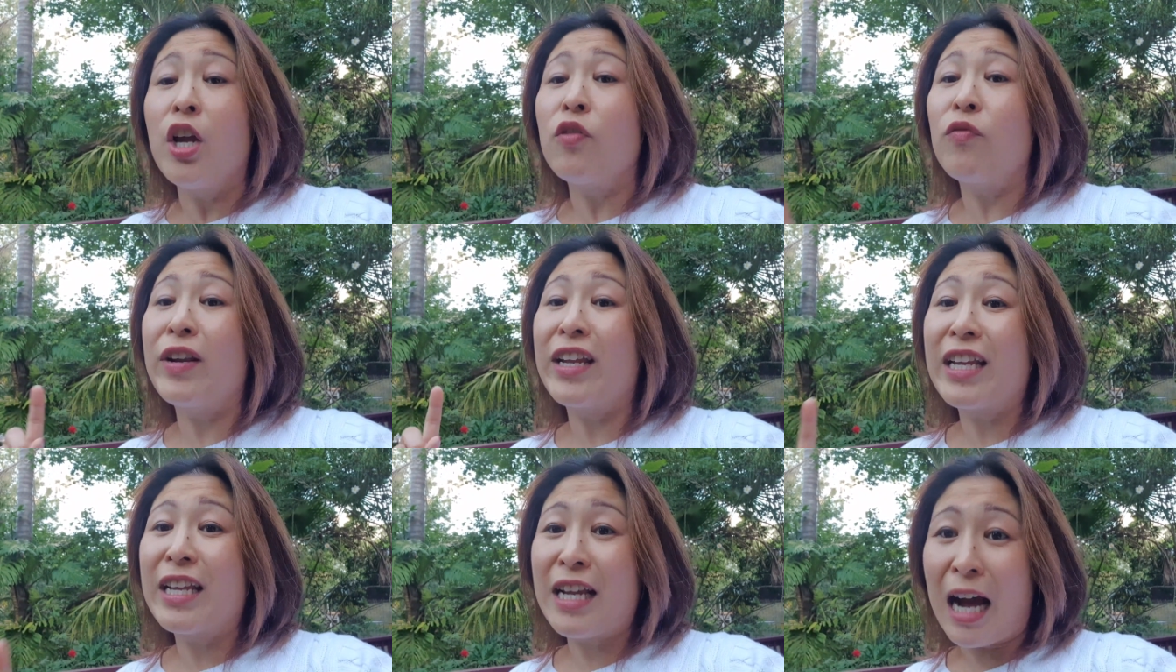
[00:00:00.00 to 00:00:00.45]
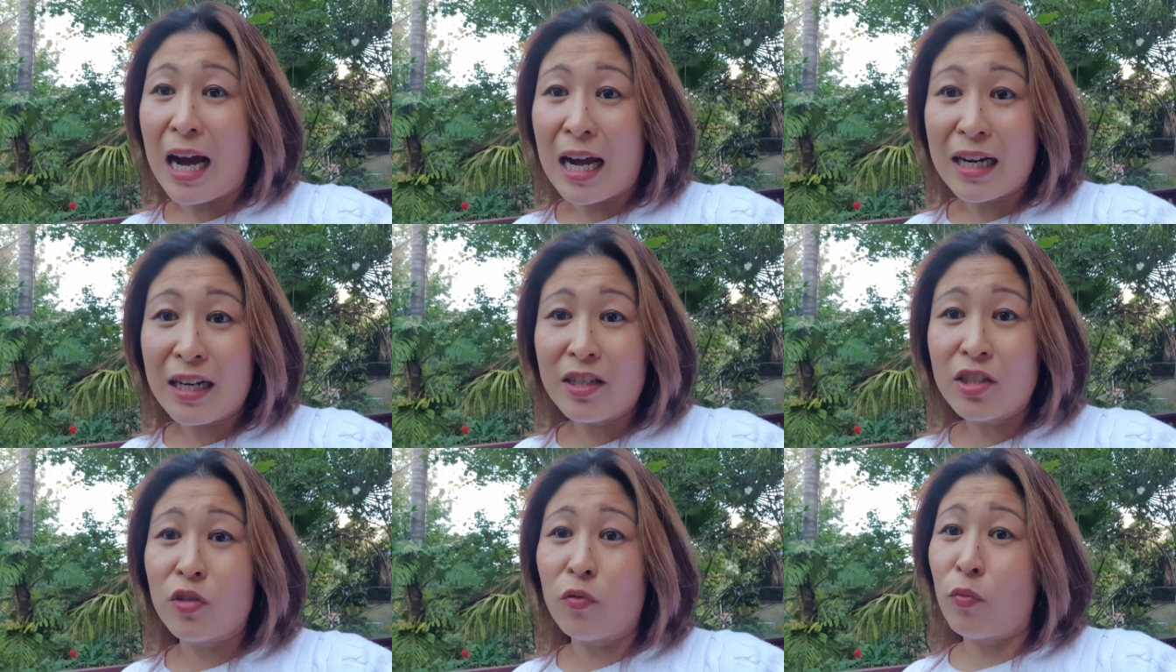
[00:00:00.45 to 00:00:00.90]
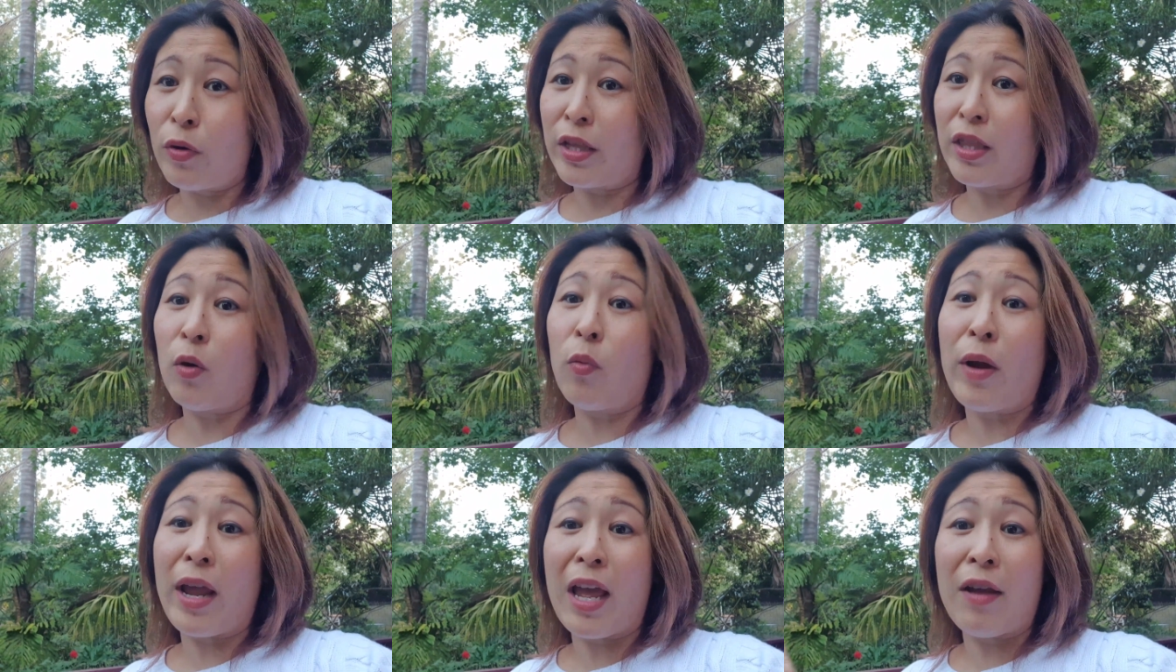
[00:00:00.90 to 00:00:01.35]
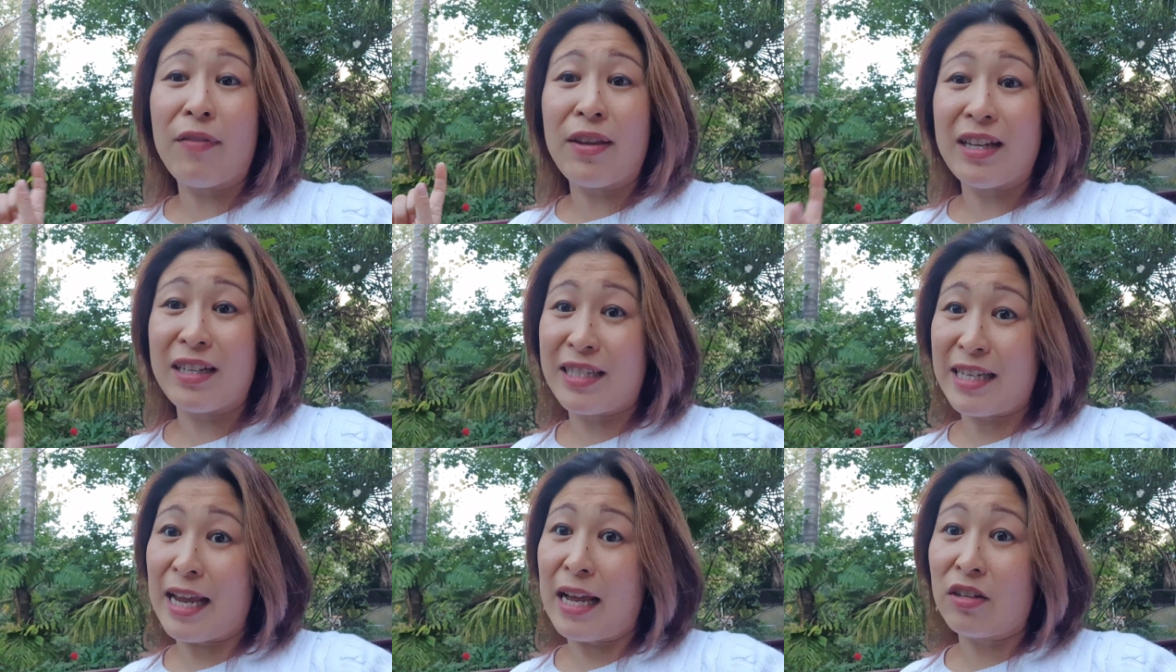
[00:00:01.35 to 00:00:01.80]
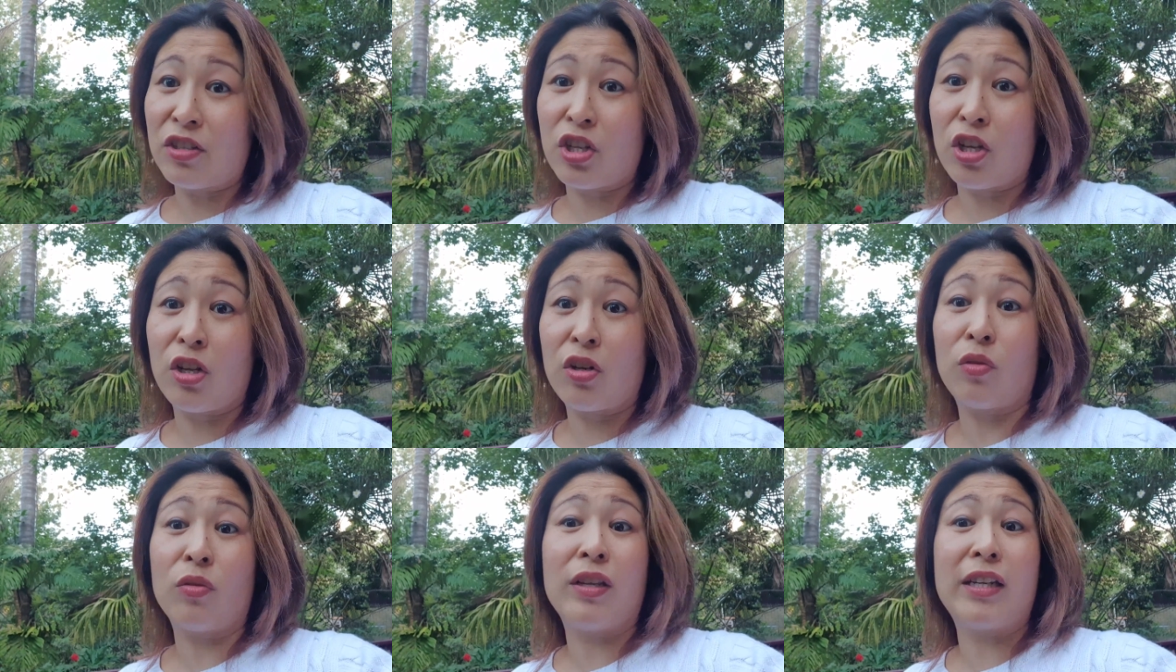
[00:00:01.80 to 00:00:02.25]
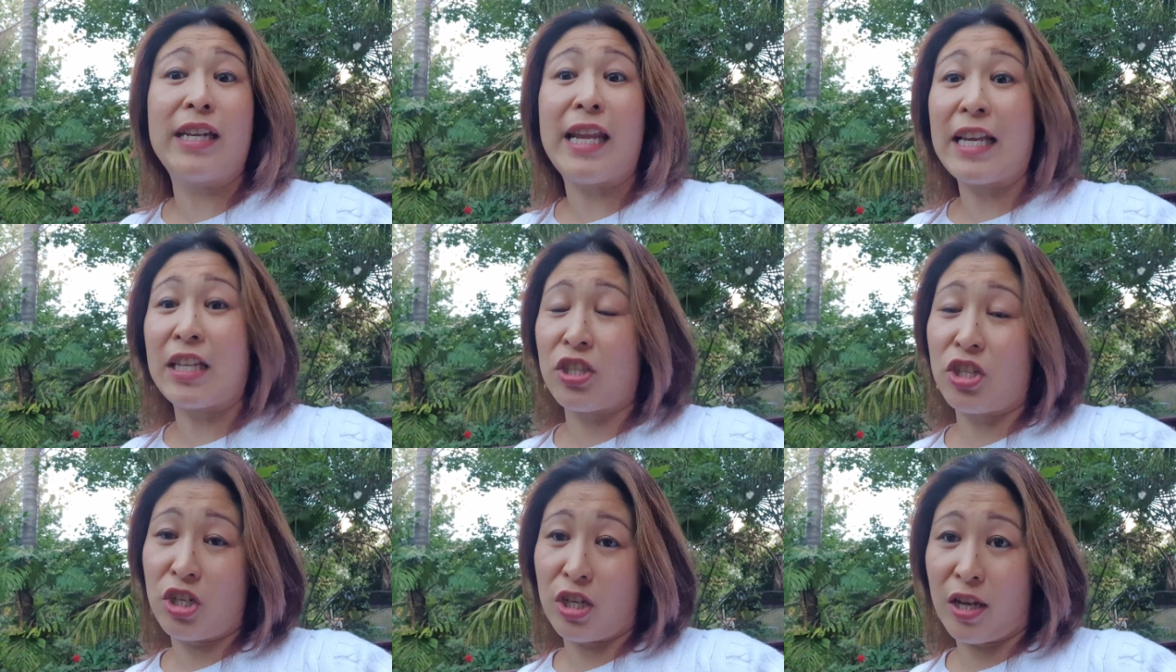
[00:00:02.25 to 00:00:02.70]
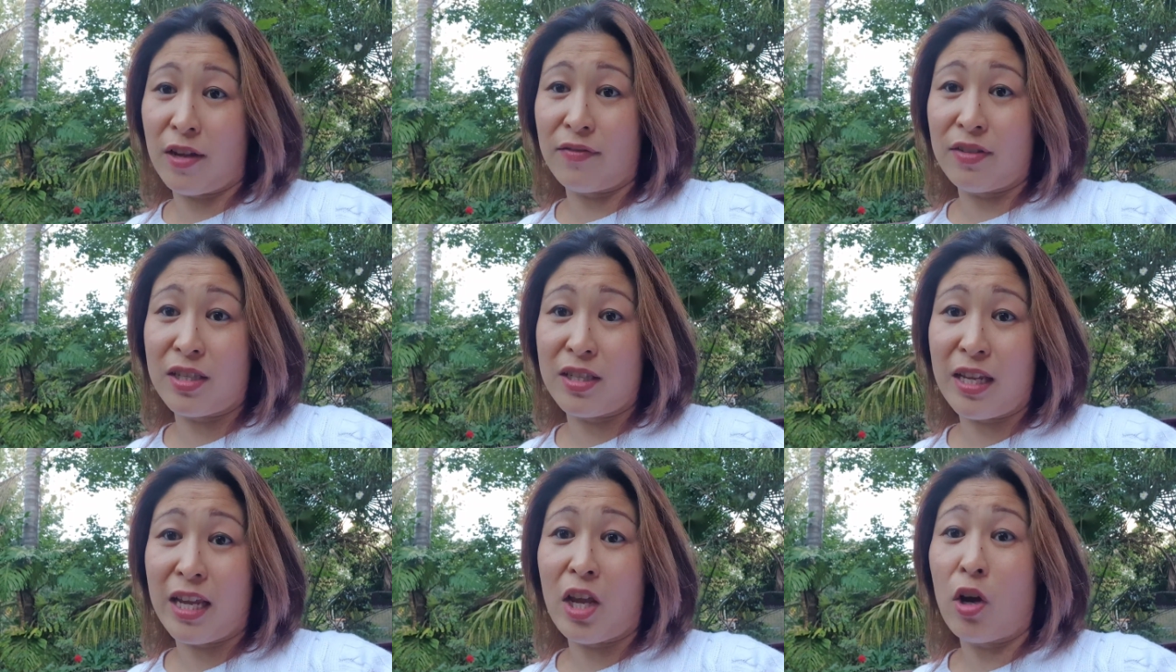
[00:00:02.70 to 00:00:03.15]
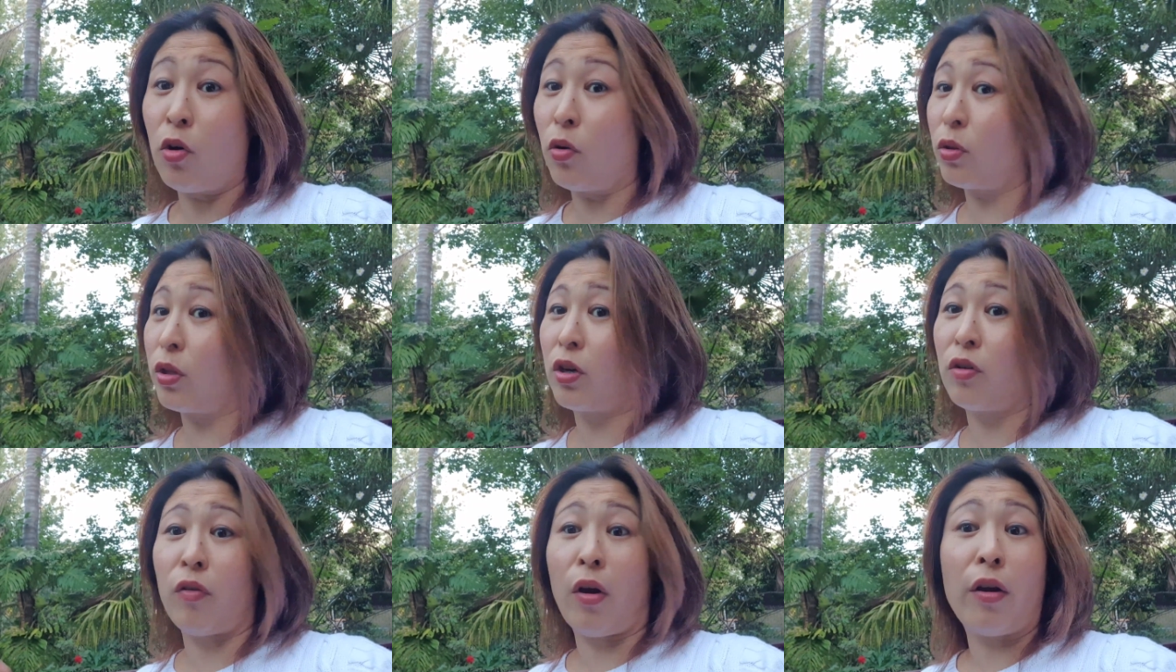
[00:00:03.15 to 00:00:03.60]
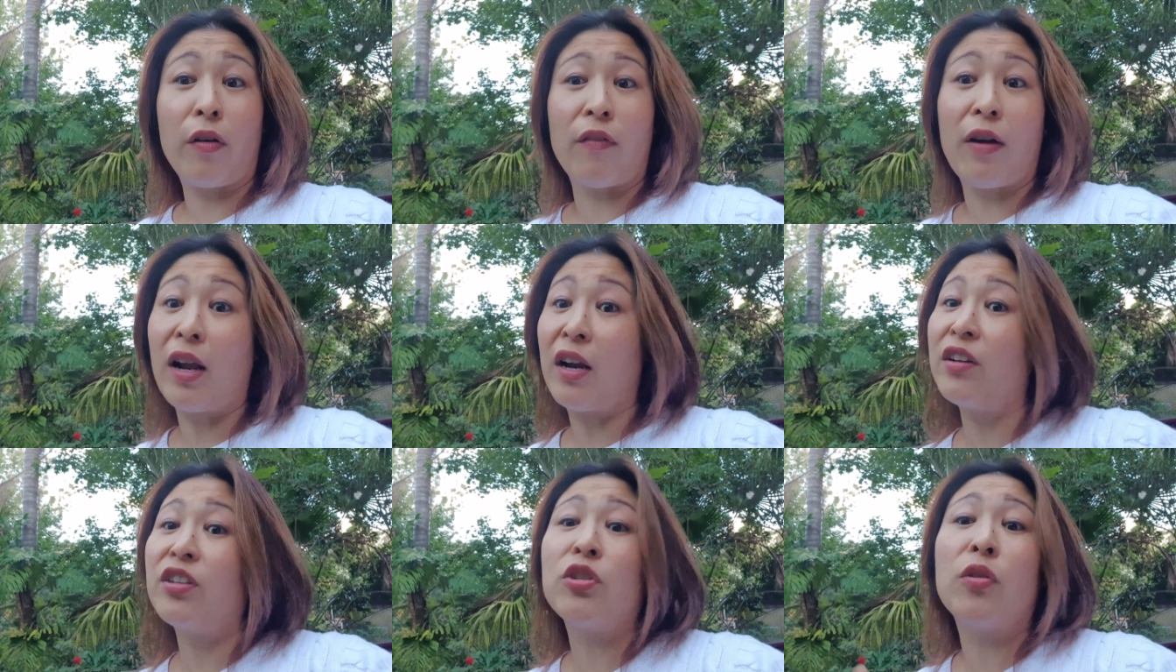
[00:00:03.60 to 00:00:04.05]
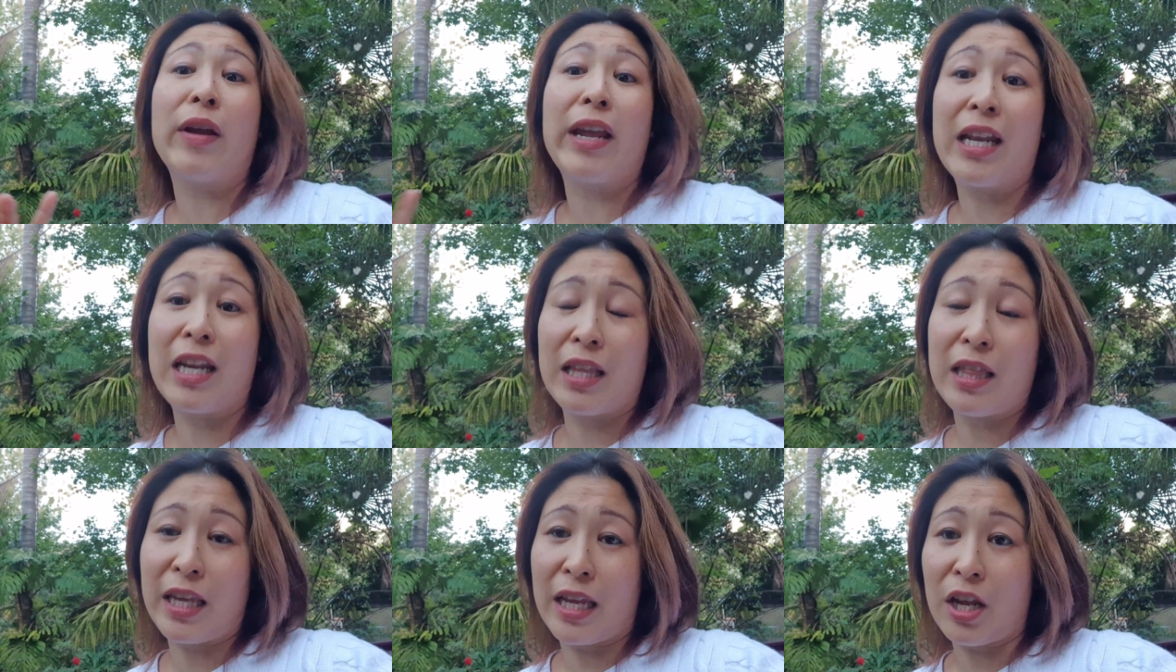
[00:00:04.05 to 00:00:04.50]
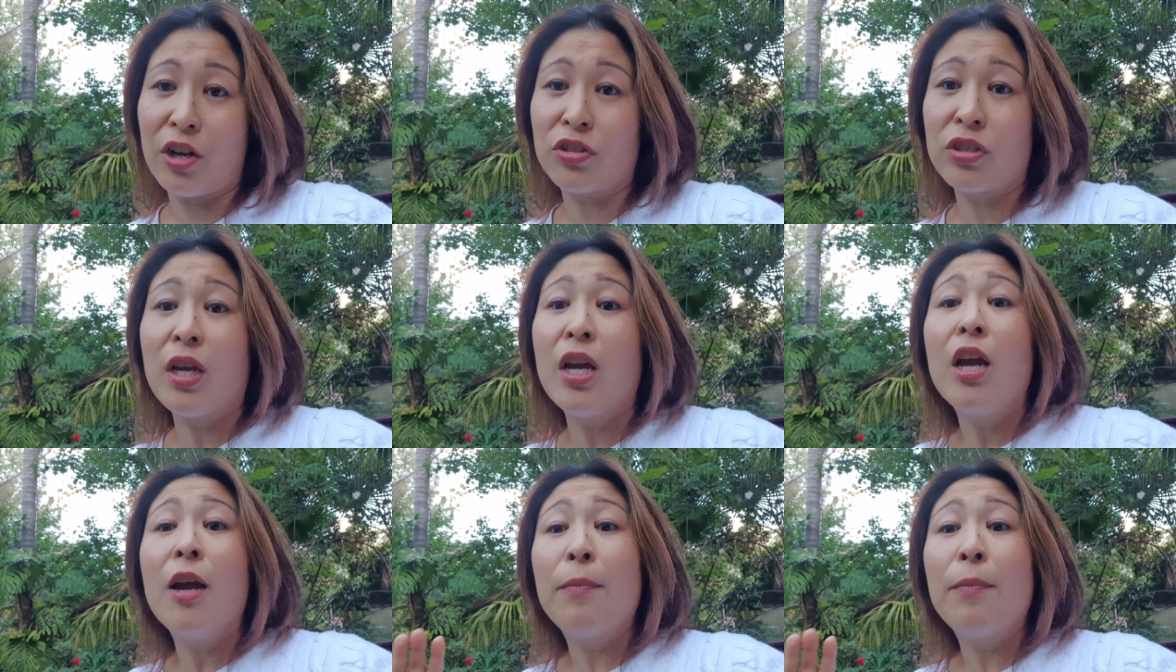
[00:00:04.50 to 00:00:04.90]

regardless of whether we're having a downturn or the next GFC or the coronavirus or anything else